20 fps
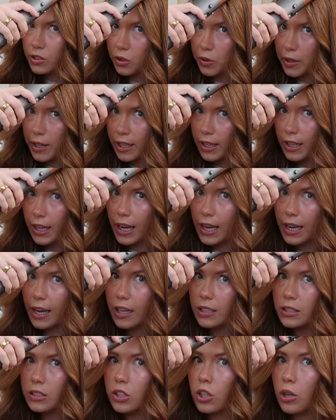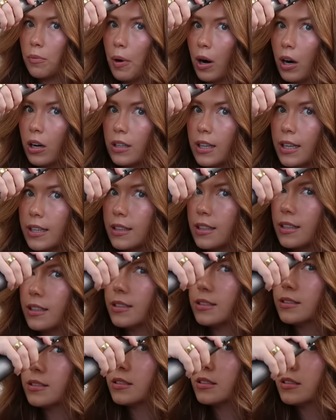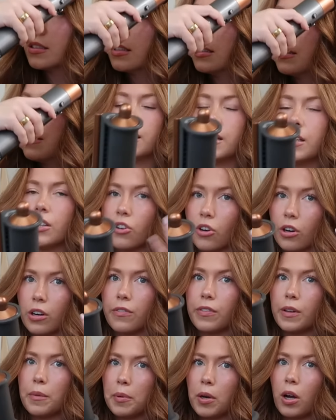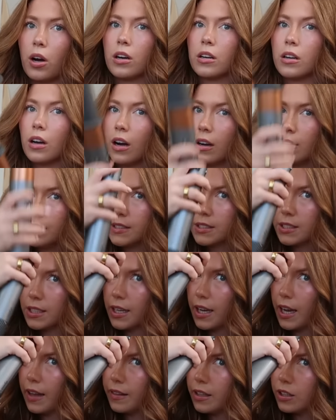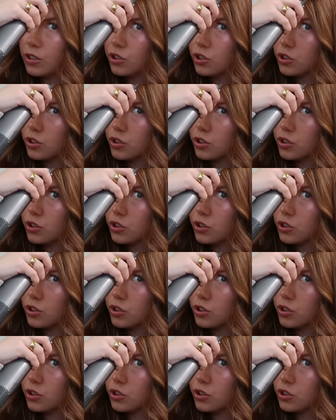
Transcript: so it can lay against your part like this, and then you're gonna flip it on, obviously, and then